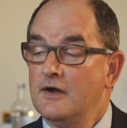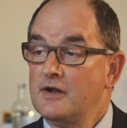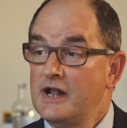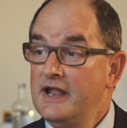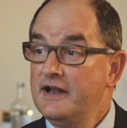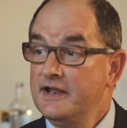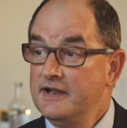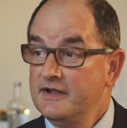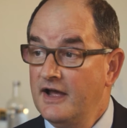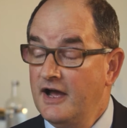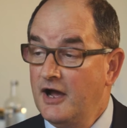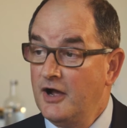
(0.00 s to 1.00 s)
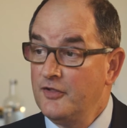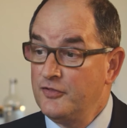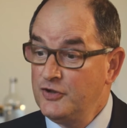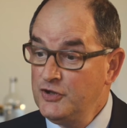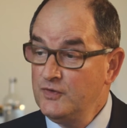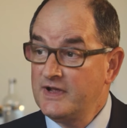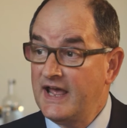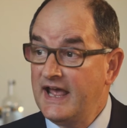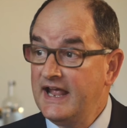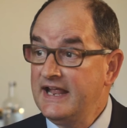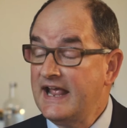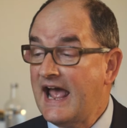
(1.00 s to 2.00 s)
Clearly, the
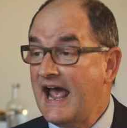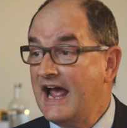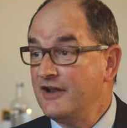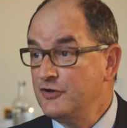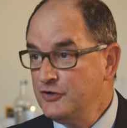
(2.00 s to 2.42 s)
UK and